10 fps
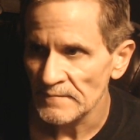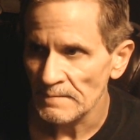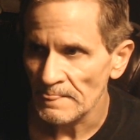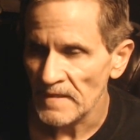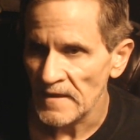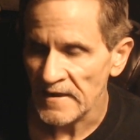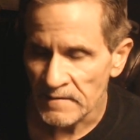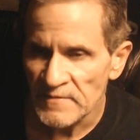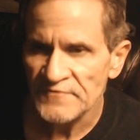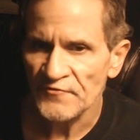it can
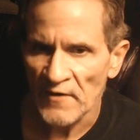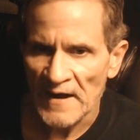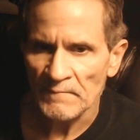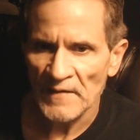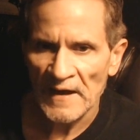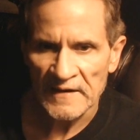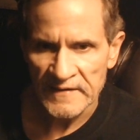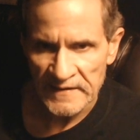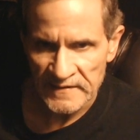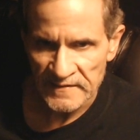be tracked by a
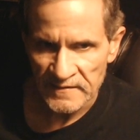key,